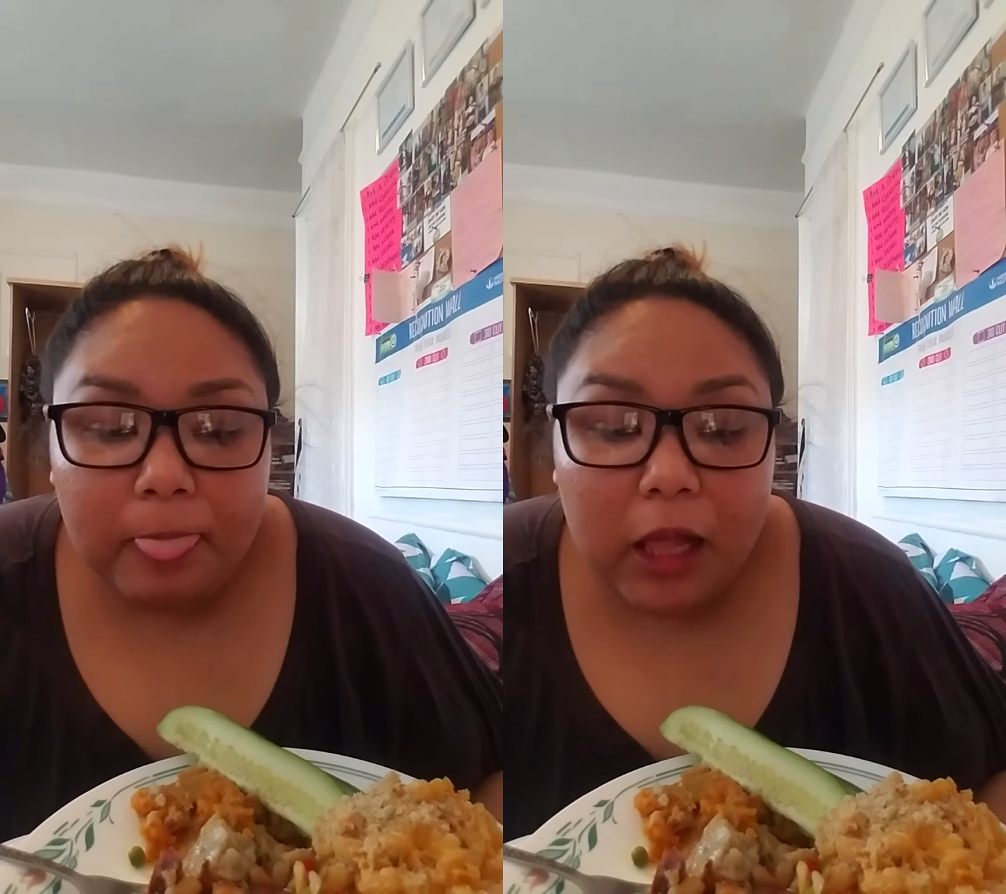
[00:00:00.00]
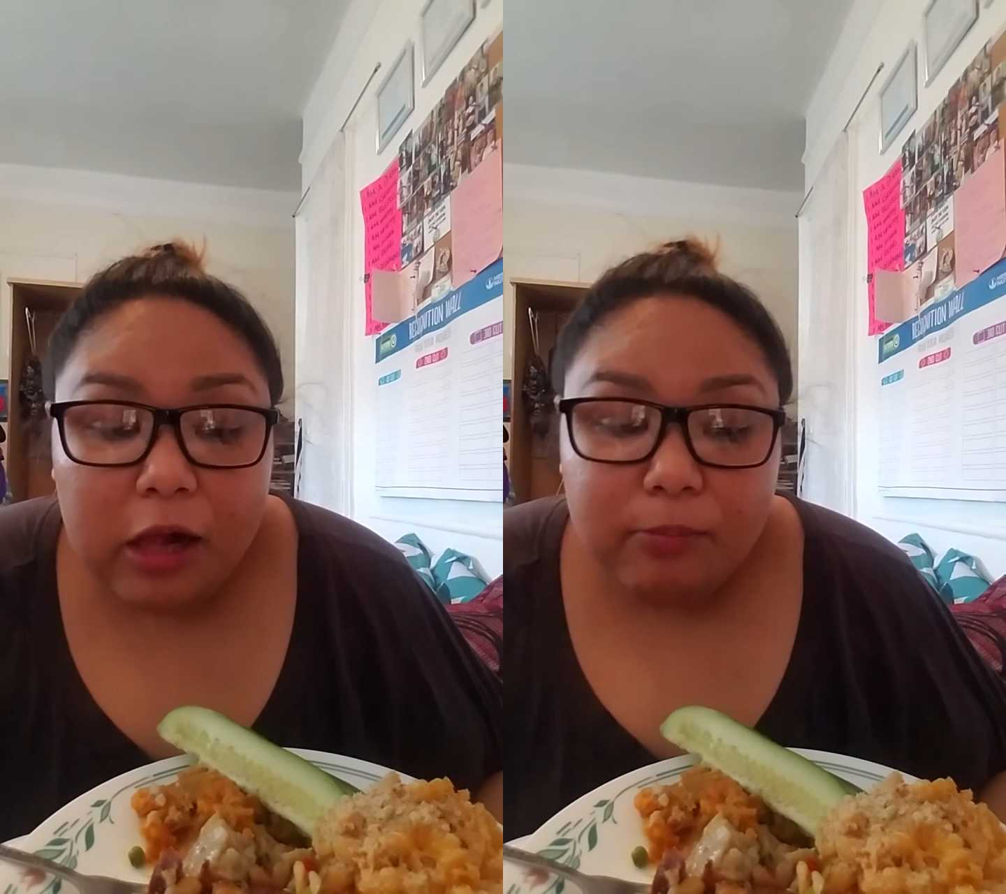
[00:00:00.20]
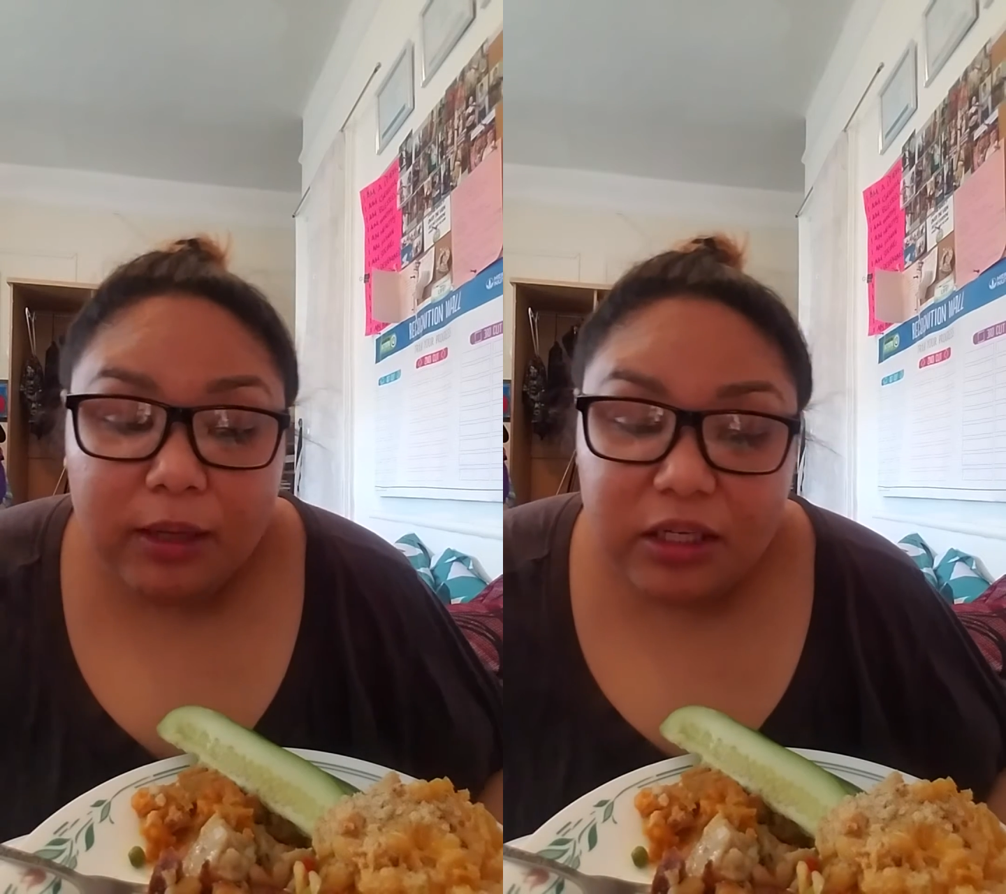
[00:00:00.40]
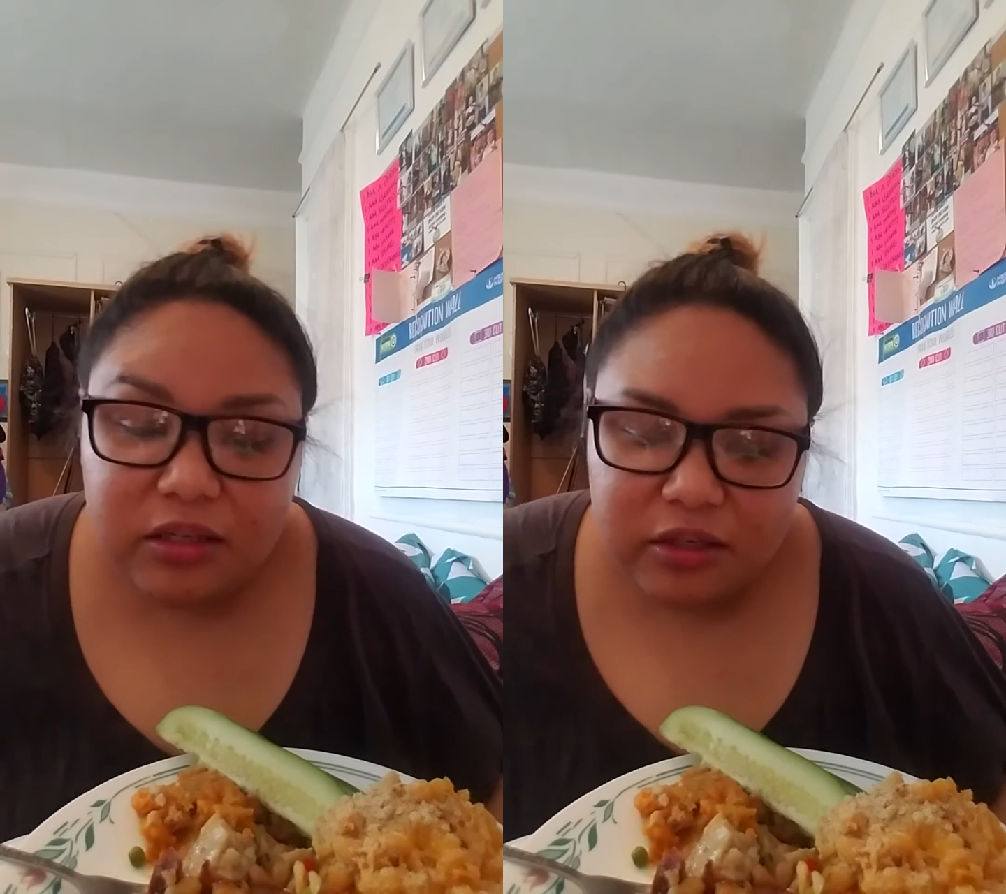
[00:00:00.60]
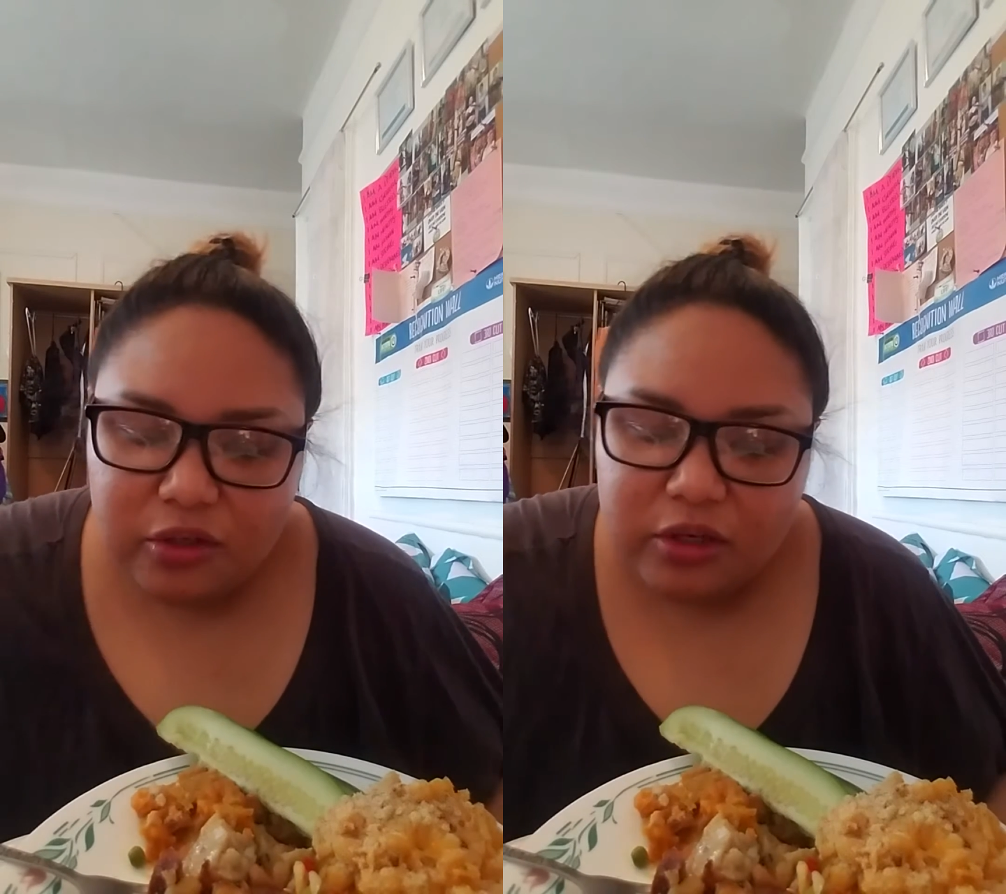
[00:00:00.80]

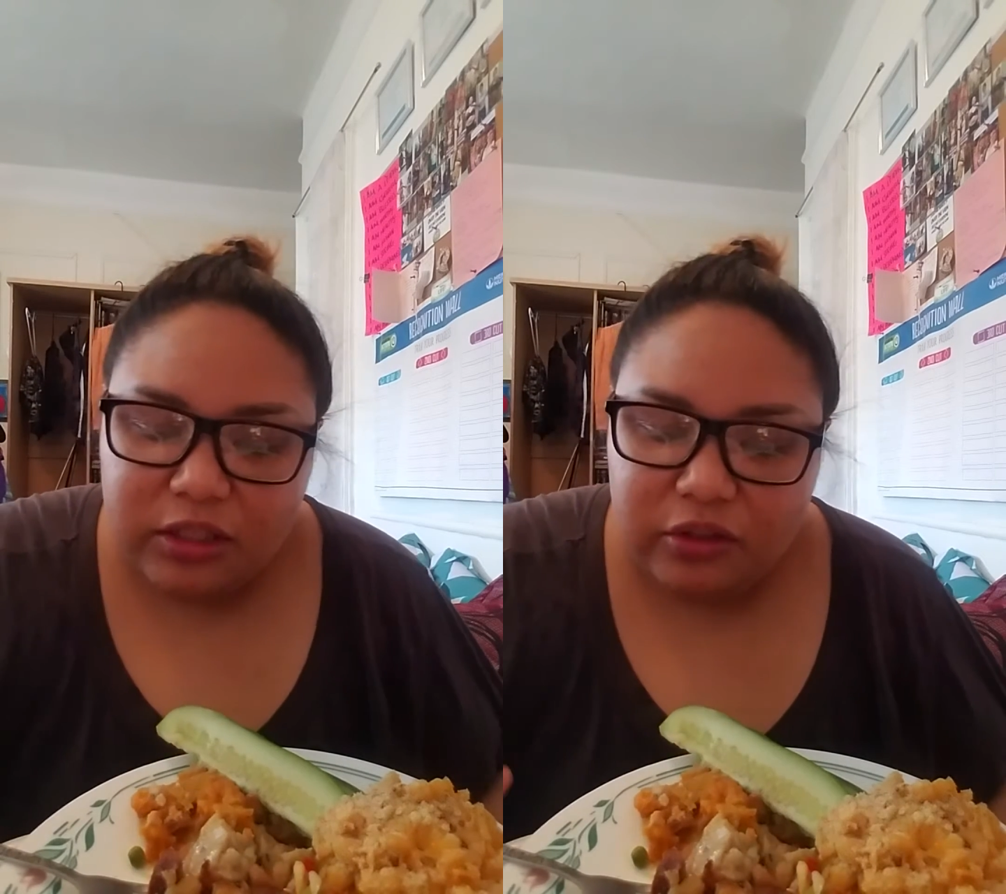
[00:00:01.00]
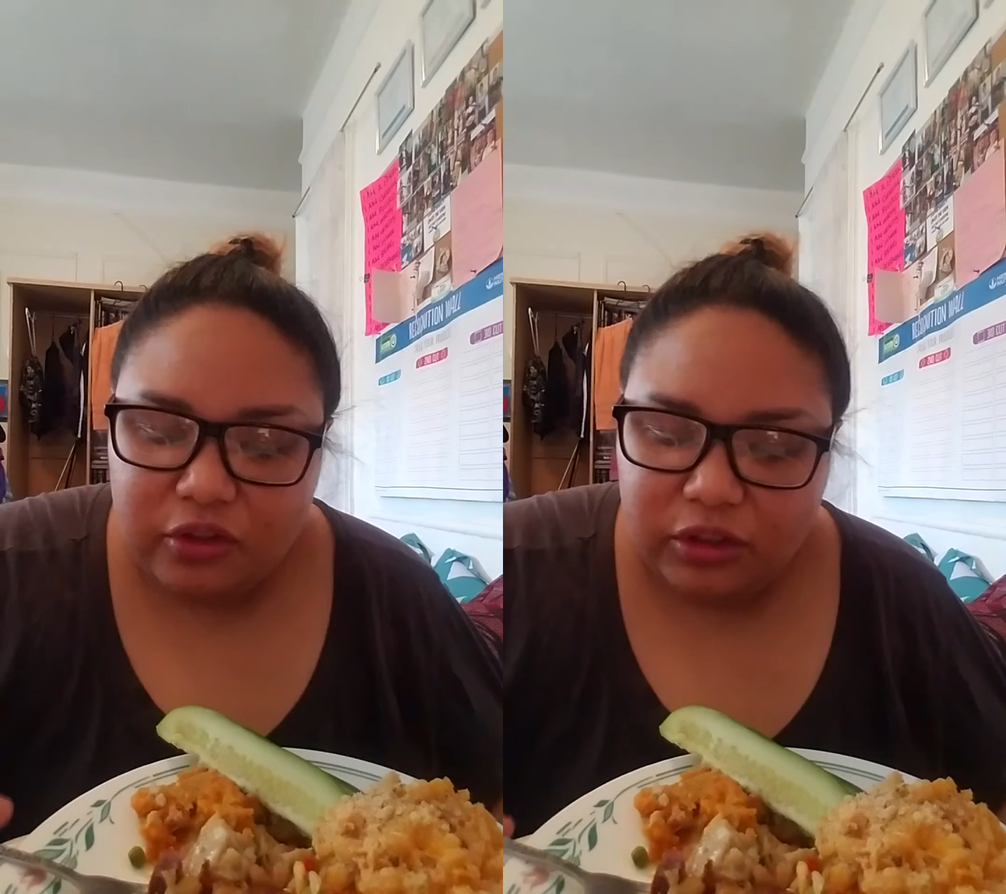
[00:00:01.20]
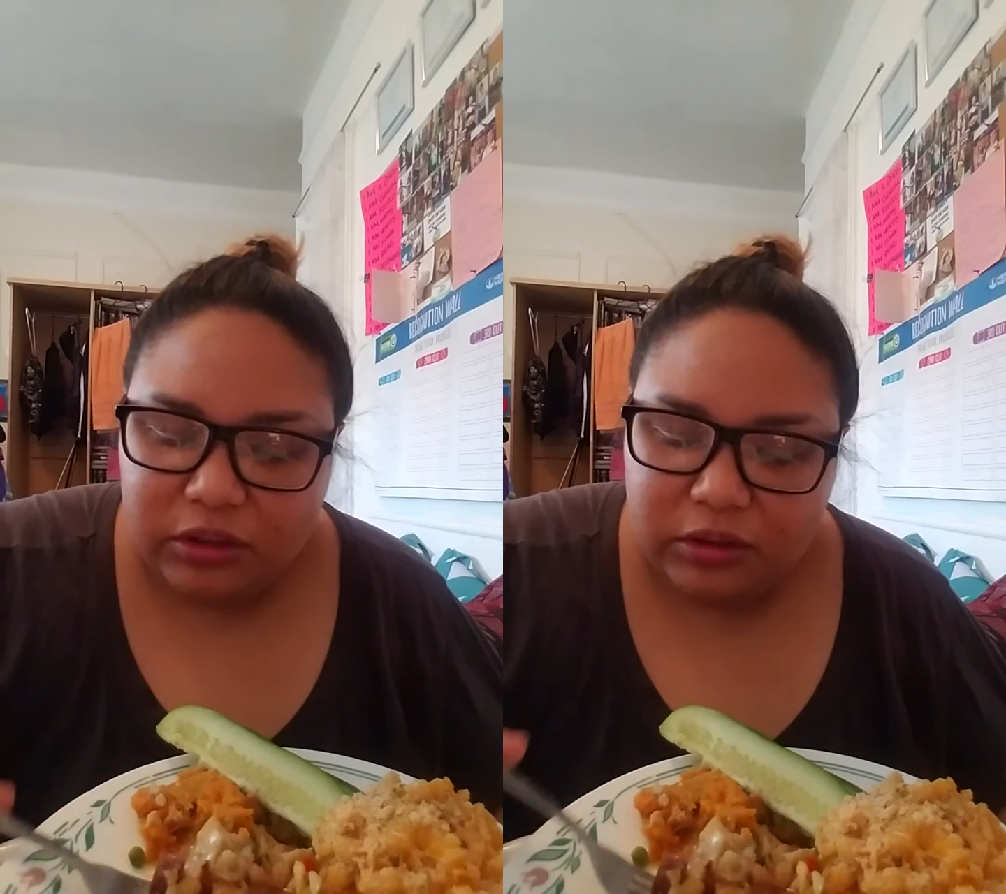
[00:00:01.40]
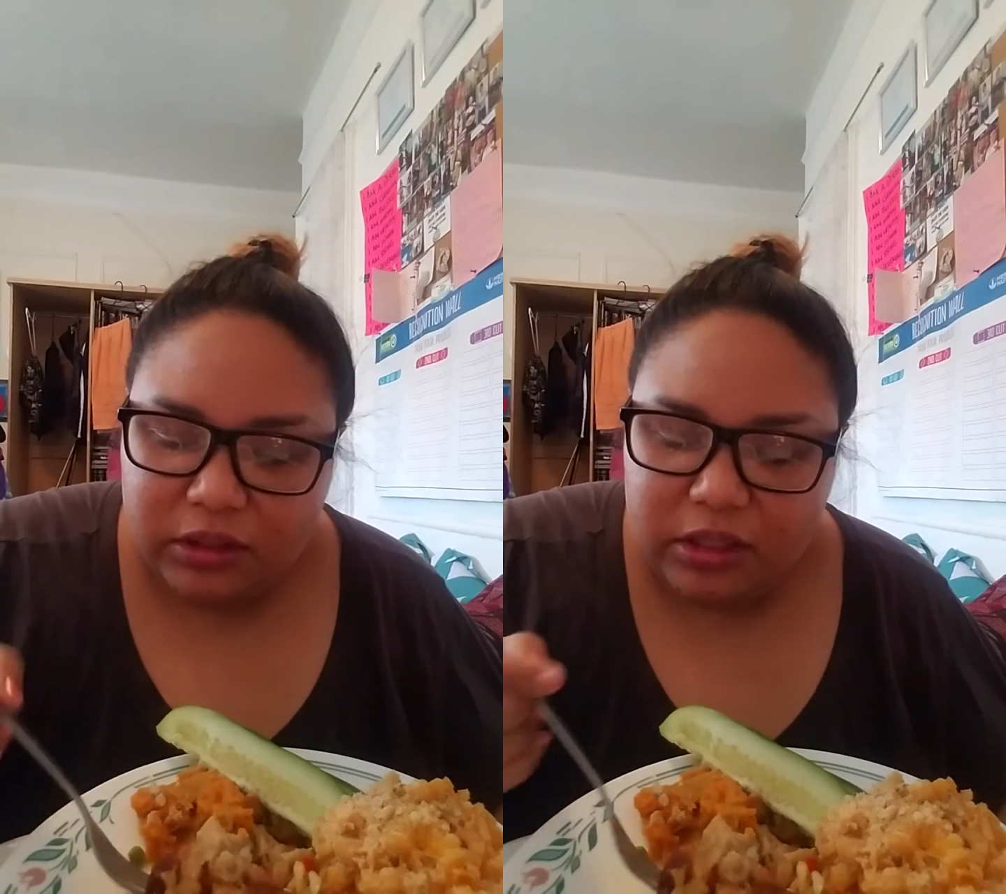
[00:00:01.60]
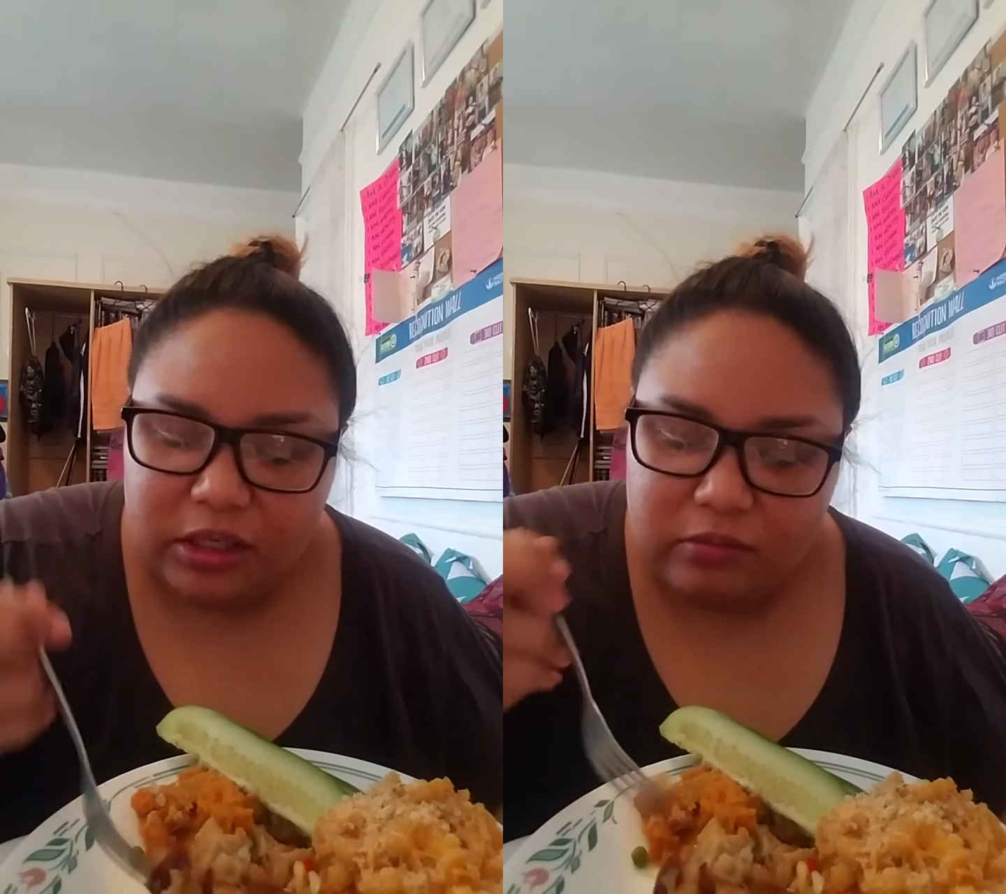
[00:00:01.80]
kielbasa sausages
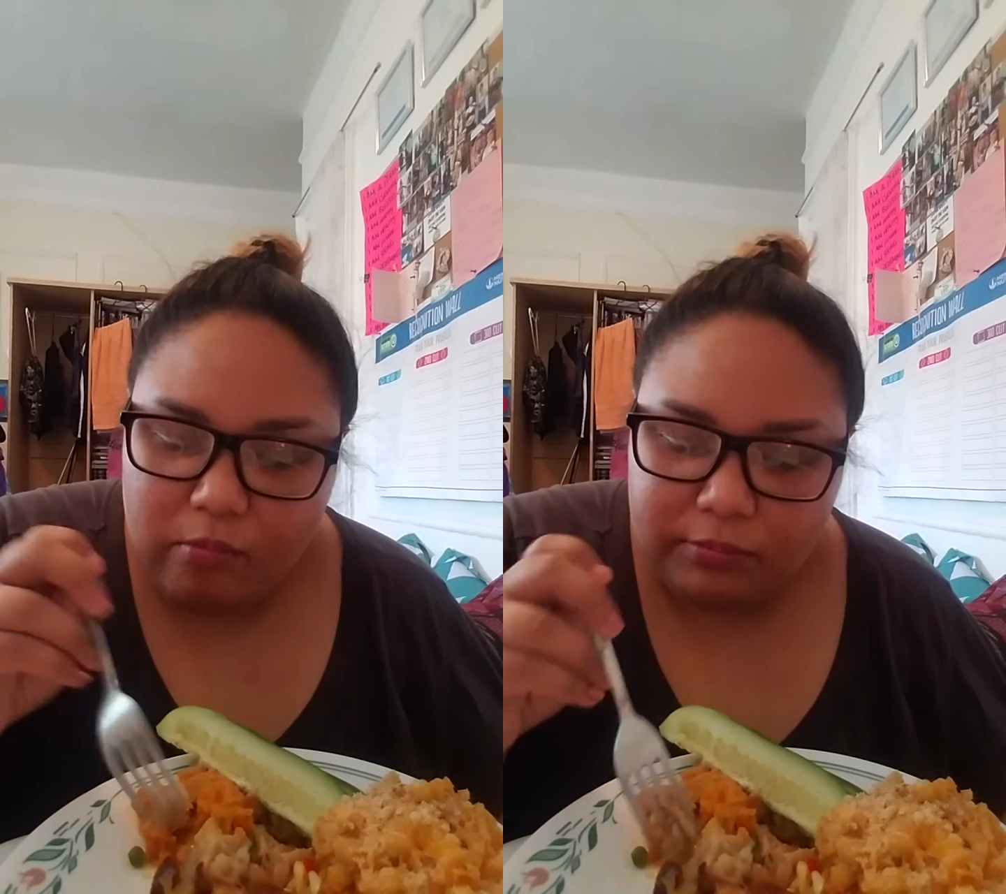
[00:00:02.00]
in it,